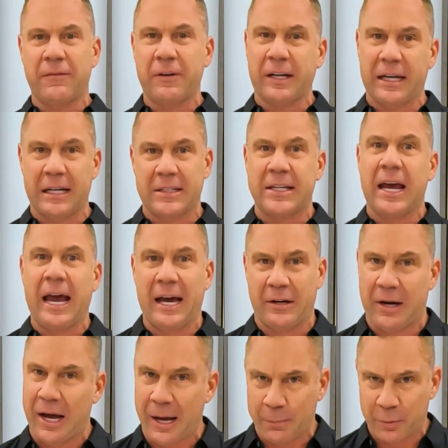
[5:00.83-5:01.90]
forgets how to
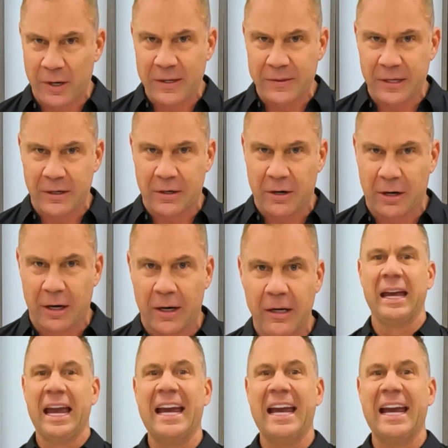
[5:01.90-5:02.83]
operate their car.